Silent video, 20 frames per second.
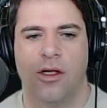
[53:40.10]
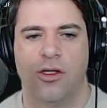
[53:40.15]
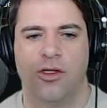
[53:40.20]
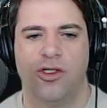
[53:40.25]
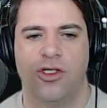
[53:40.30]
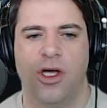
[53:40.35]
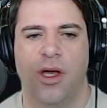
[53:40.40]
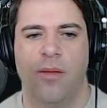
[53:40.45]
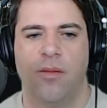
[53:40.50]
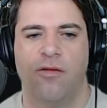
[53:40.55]

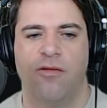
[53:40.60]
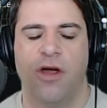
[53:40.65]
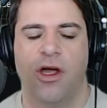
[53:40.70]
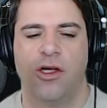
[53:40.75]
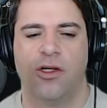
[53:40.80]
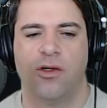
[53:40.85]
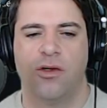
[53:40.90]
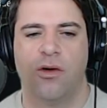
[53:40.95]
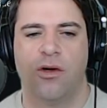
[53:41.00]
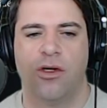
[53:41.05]
Gem
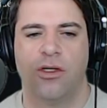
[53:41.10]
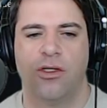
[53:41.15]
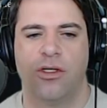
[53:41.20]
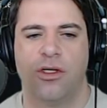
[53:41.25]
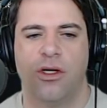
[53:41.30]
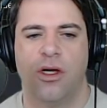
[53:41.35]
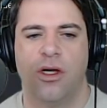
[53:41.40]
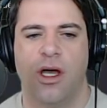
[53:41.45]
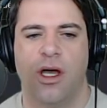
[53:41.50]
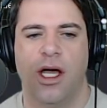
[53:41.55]
crash course.
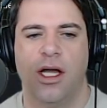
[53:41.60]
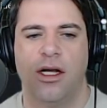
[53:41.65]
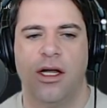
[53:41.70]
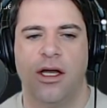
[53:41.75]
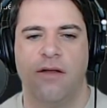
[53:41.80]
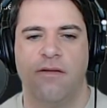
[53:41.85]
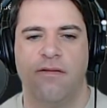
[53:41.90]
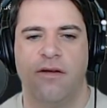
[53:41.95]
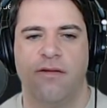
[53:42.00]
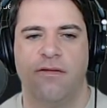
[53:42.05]

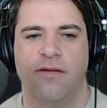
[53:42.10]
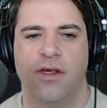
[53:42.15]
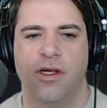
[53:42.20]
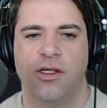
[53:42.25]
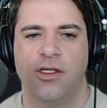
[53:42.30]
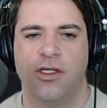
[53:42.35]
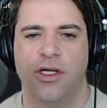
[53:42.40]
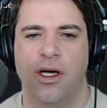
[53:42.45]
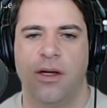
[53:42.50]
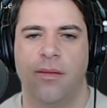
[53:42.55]
i9-15
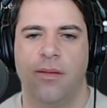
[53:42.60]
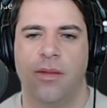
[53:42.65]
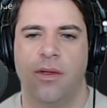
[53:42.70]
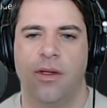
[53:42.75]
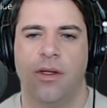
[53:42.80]
gem.